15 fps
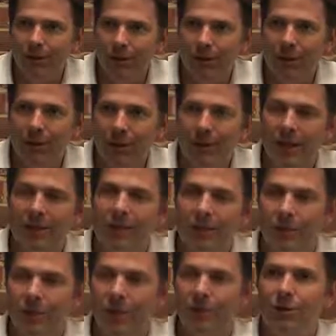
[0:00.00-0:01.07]
We're going to take
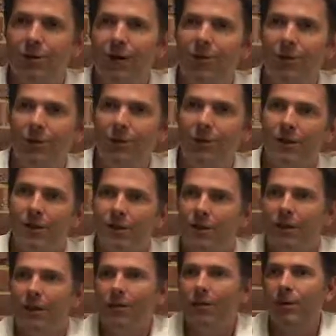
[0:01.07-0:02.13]
this to a new level
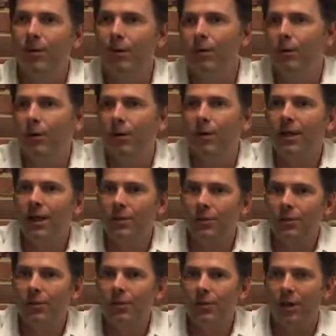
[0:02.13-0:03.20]
and build a world-class
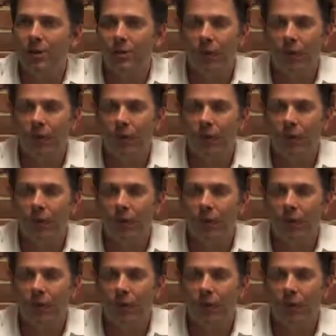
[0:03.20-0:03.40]
research